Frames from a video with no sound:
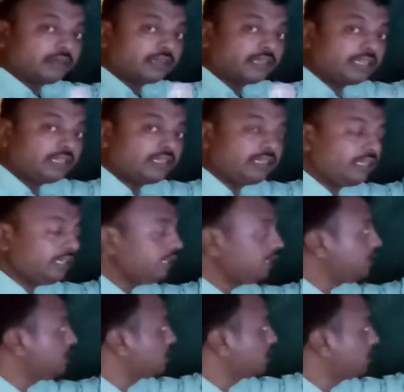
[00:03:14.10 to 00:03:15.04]
degree
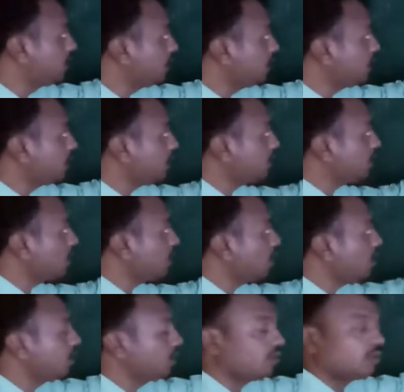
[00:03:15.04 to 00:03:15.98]
is greater than
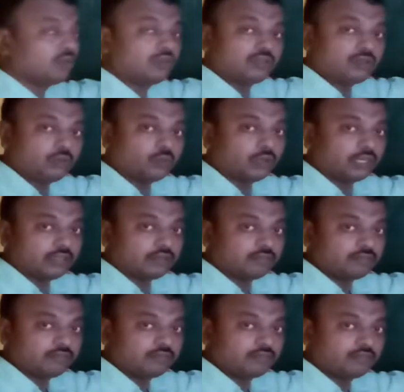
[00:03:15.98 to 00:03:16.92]
or equal to 1.
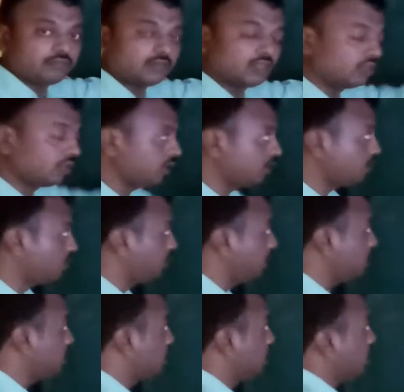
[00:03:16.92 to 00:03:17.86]
Okay
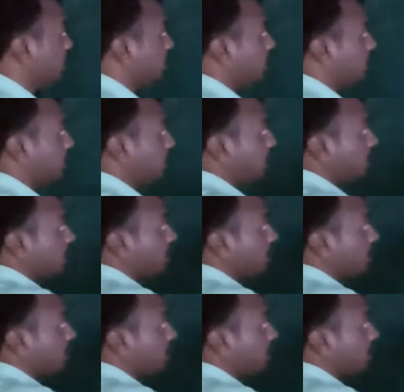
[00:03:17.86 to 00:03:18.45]
students, greater than